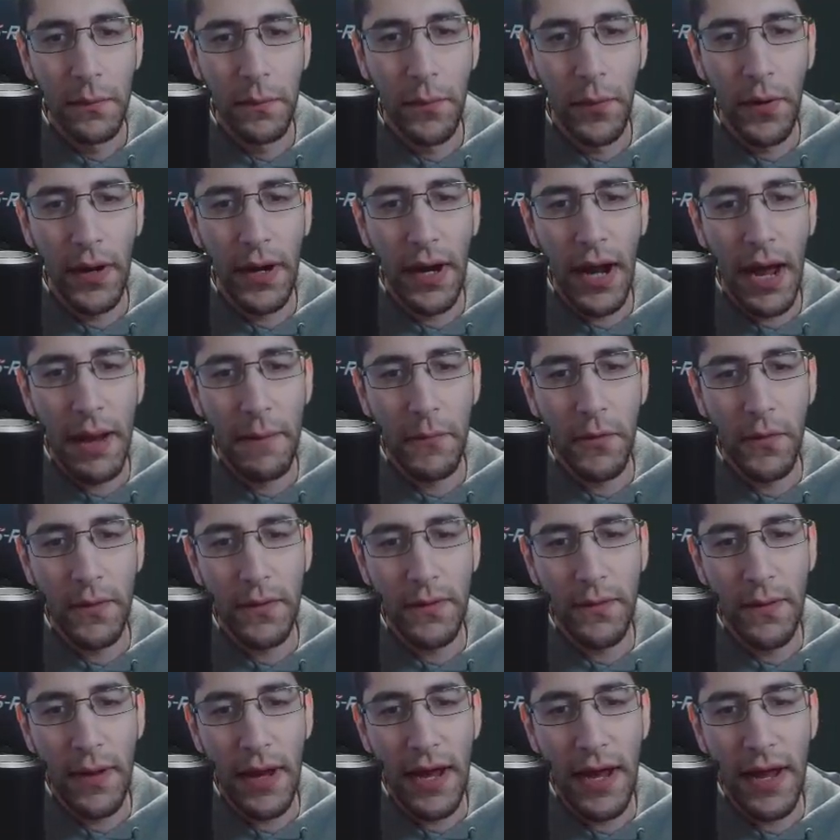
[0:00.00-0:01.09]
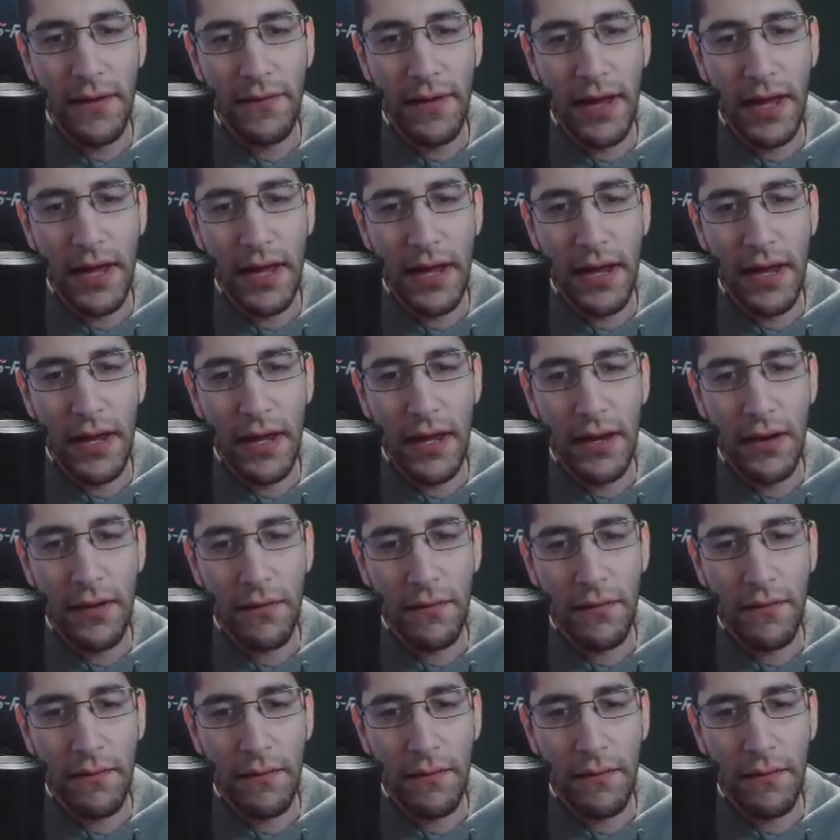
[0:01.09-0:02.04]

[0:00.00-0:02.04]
But I'm going to have a